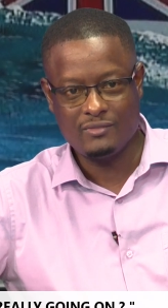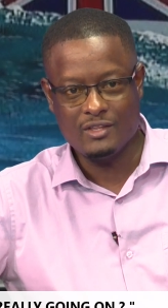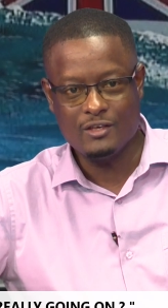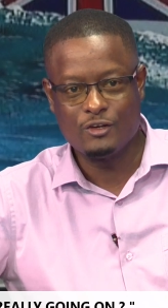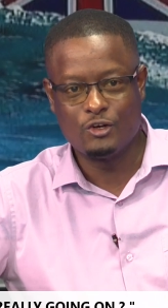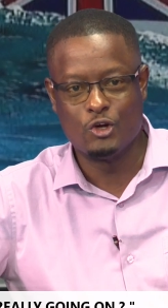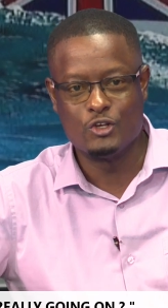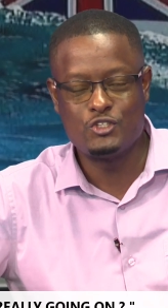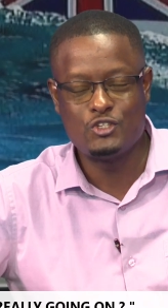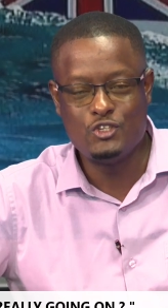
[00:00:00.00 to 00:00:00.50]

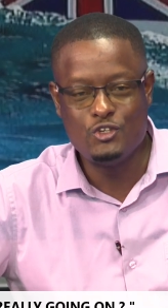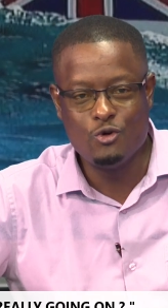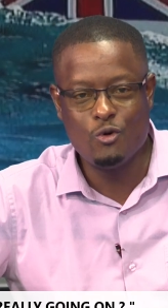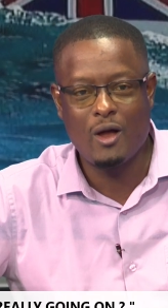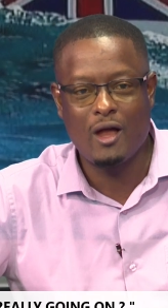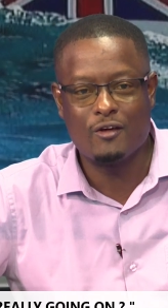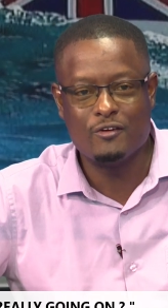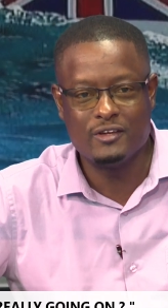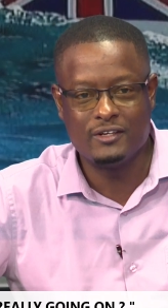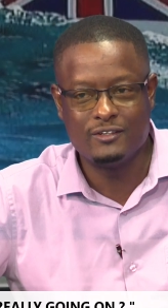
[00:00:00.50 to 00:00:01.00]
Because you
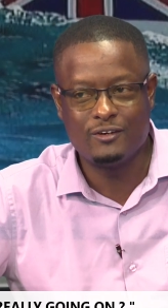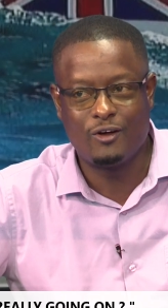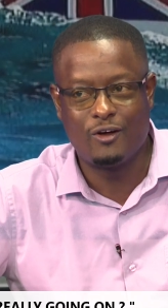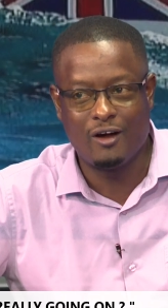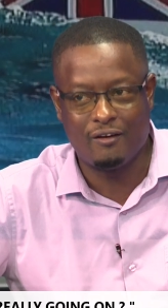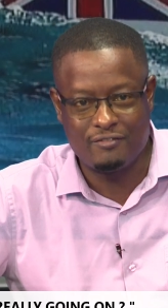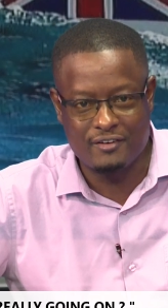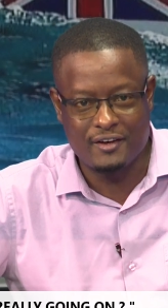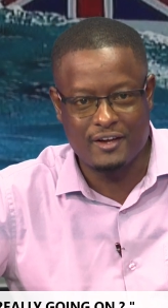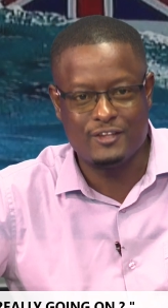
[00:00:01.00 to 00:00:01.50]
are in
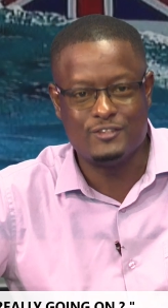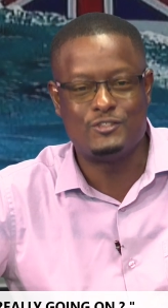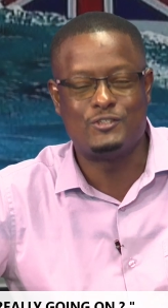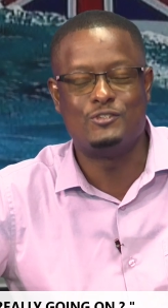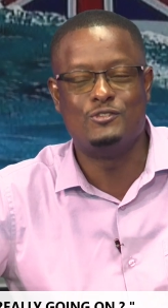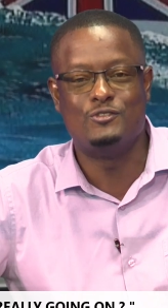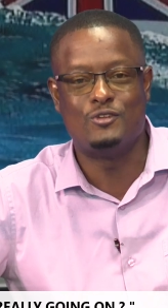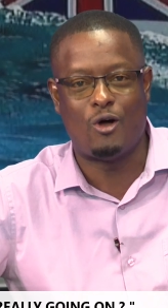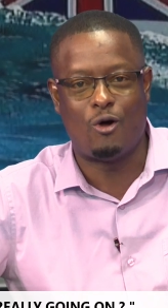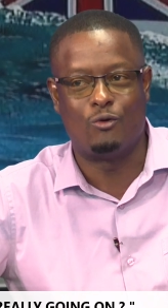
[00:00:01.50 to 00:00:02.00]
governance
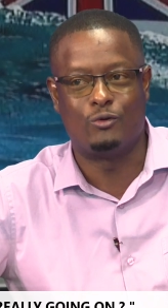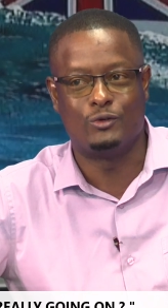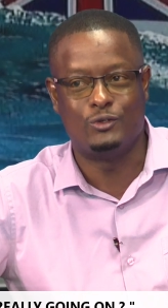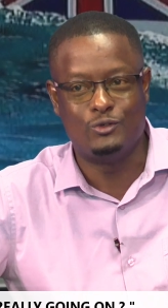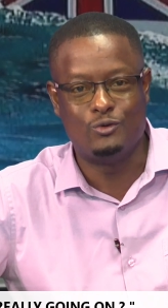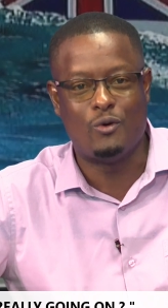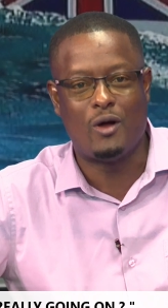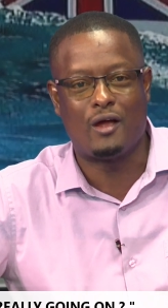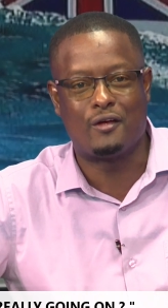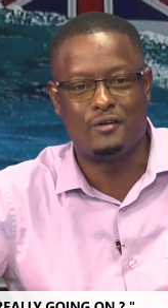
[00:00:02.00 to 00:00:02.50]
now.
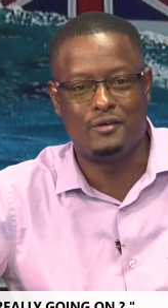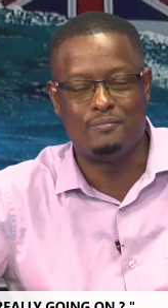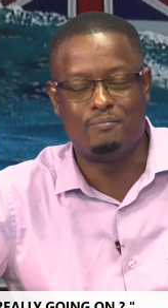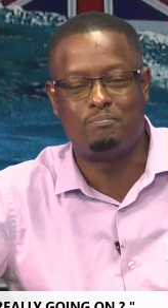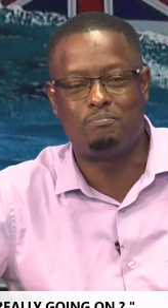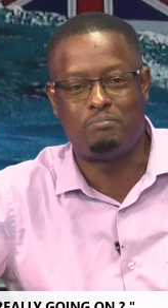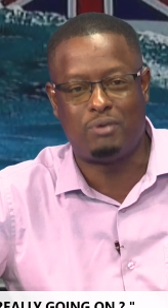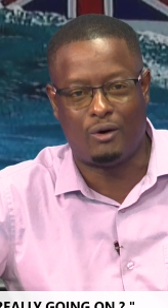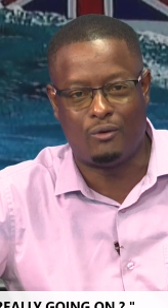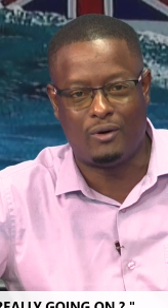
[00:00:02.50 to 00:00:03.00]
You are in
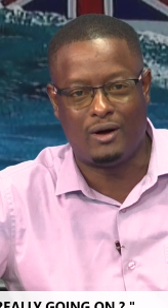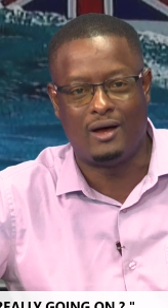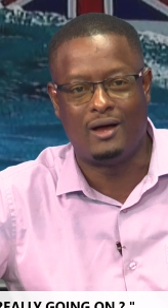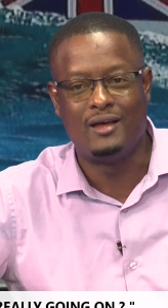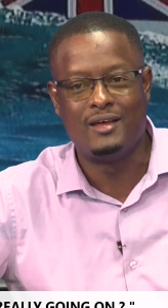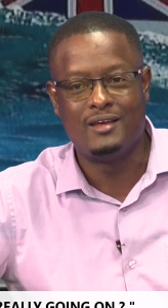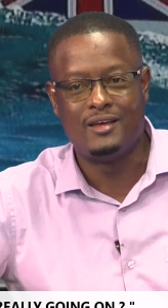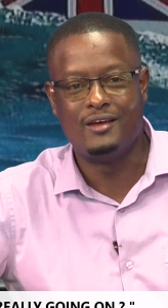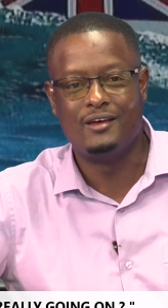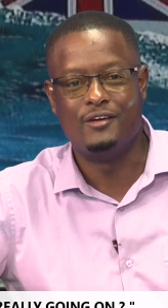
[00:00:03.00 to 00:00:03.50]
power
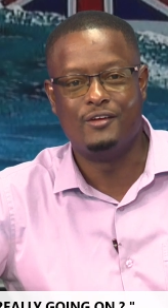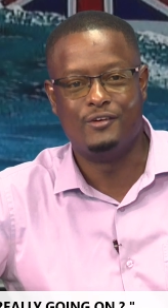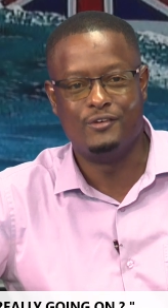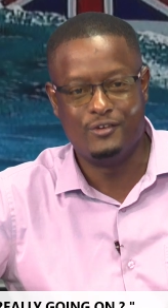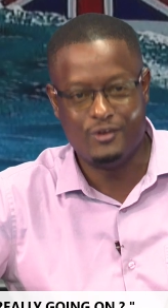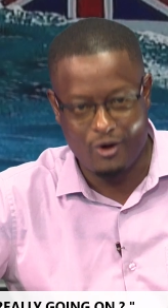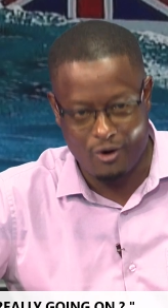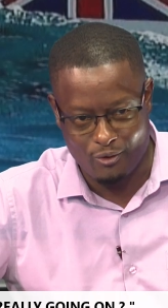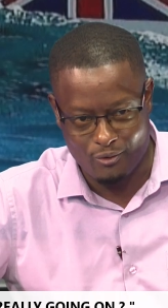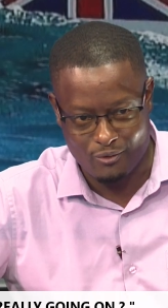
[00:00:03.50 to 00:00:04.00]

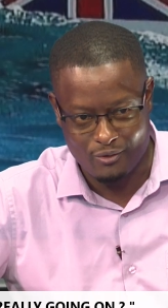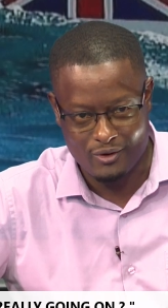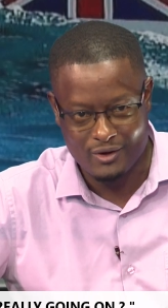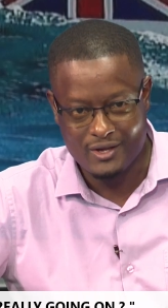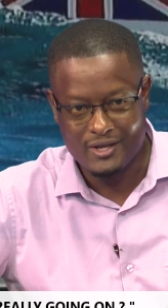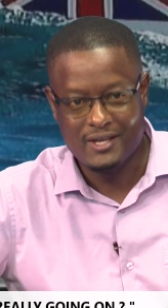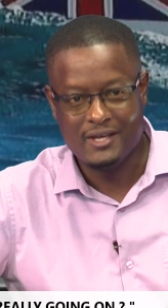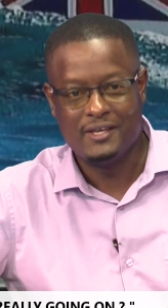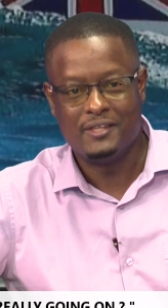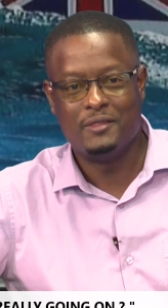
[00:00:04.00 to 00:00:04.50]
now.
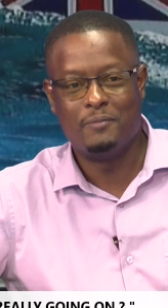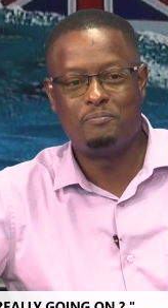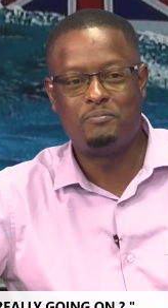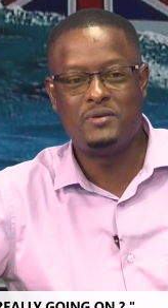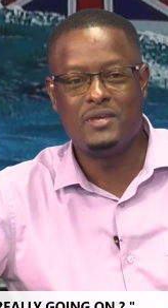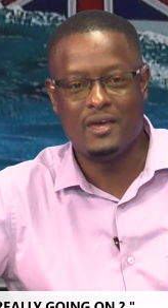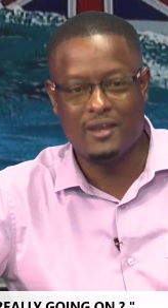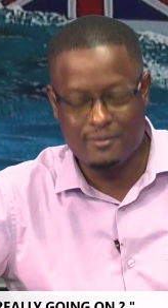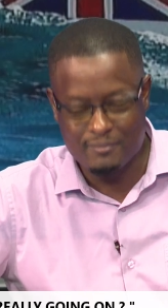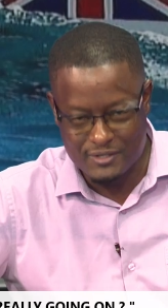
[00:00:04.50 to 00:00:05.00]
The
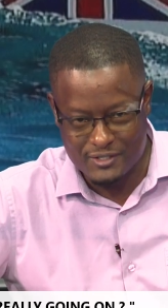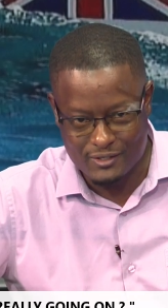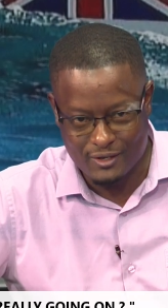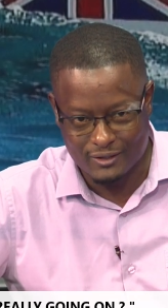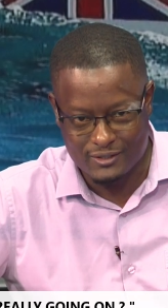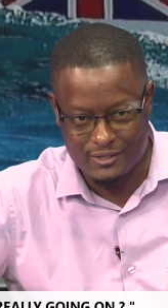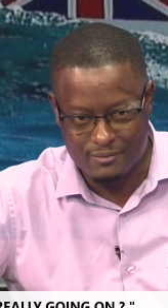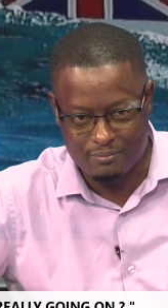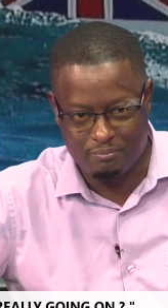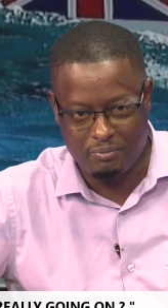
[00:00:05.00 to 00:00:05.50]
PNM is
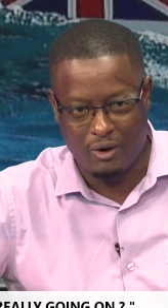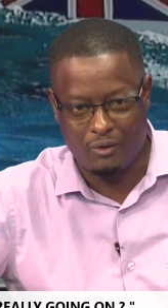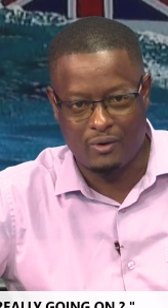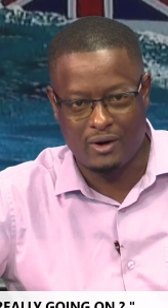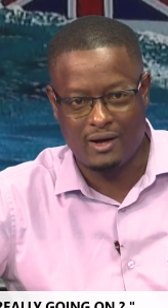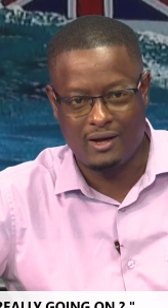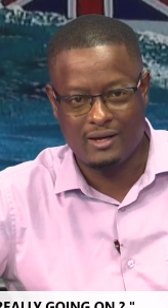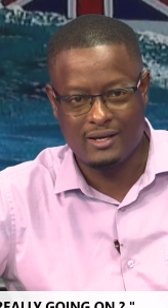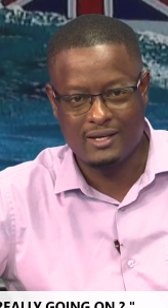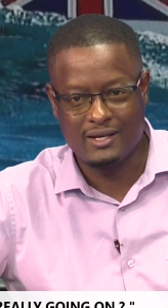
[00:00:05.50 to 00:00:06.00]
not in
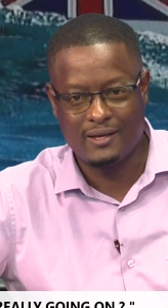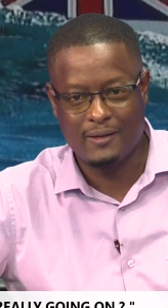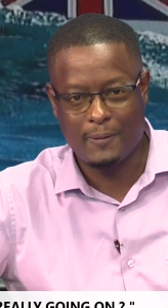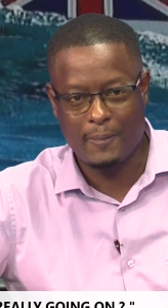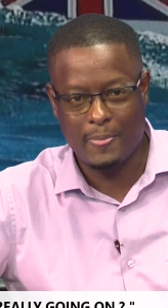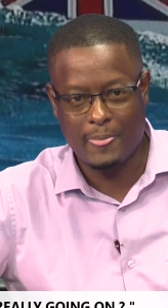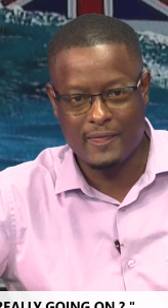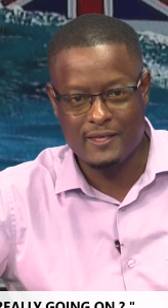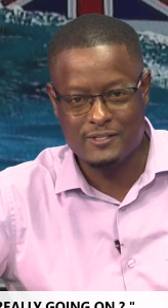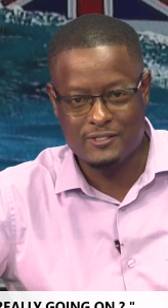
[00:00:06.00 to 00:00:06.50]
power
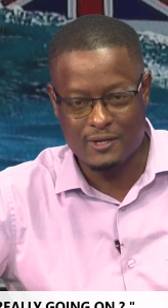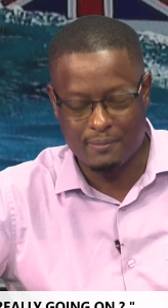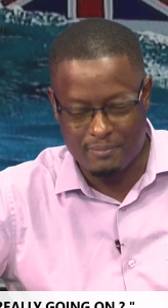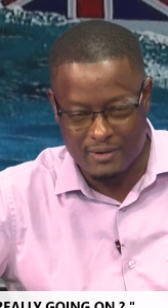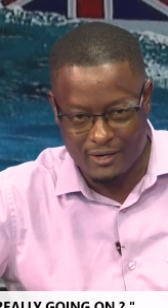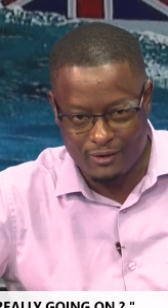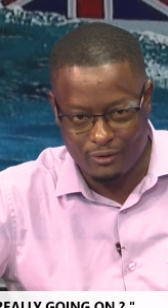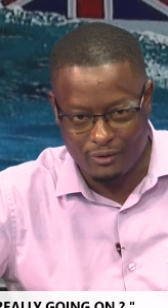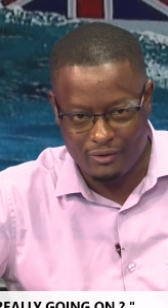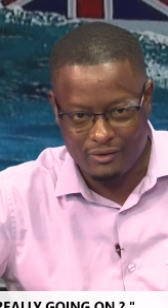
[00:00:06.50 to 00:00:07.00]
in
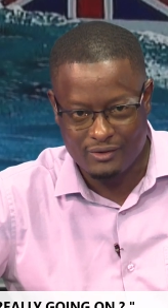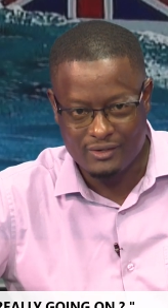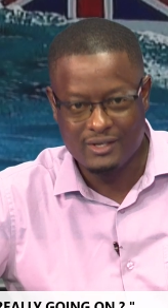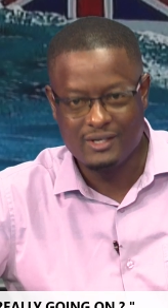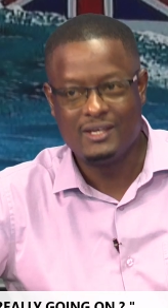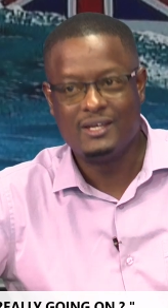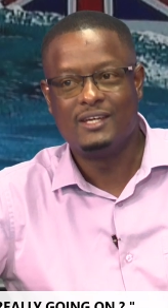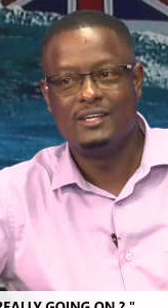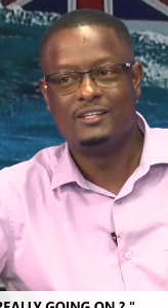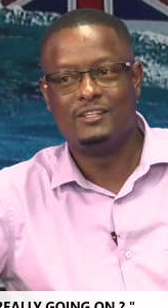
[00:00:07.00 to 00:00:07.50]
Tobago.
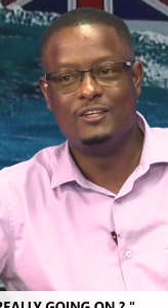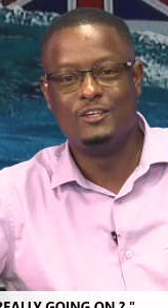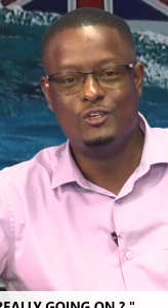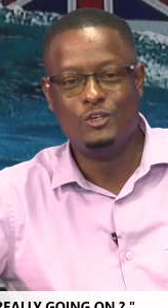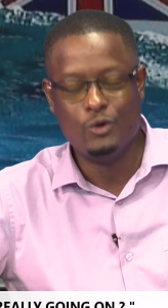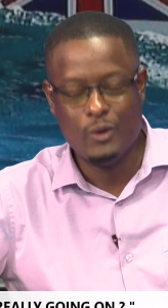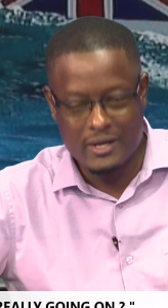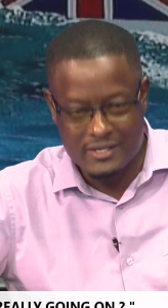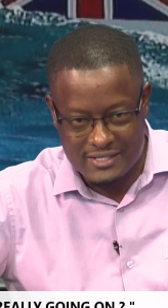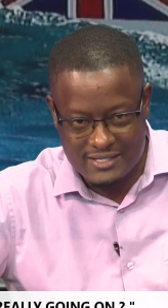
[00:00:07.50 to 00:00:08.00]
The
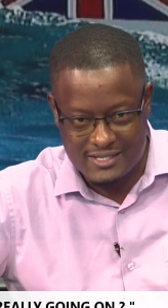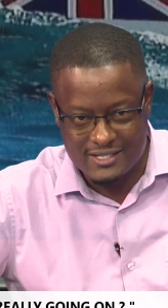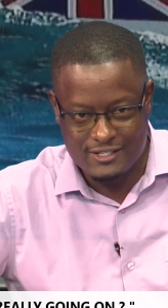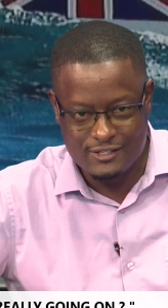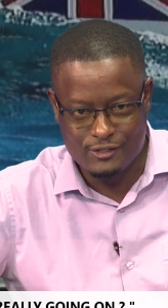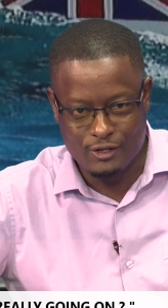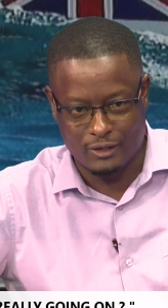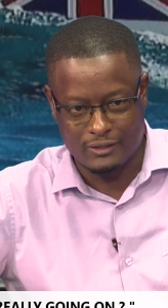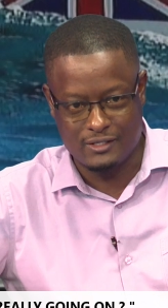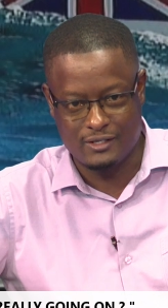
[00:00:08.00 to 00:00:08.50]
UNC is
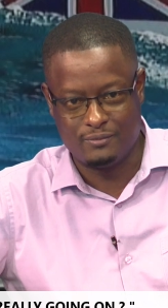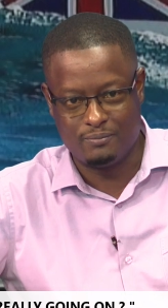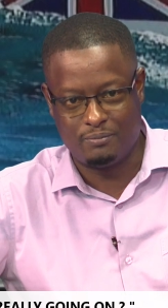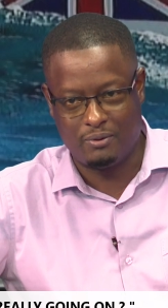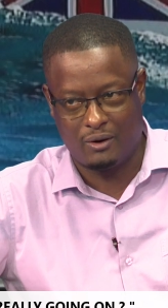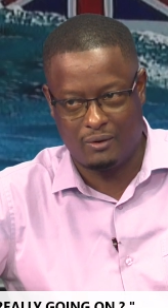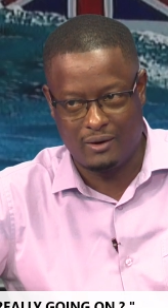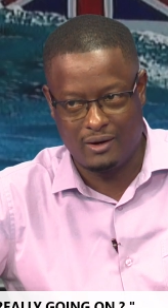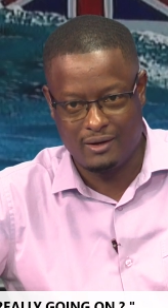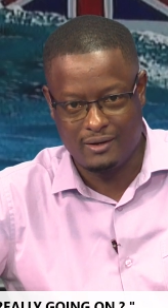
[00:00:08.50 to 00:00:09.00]
not in
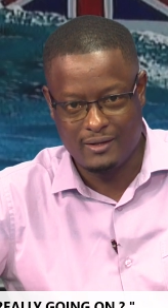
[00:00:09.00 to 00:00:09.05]
power.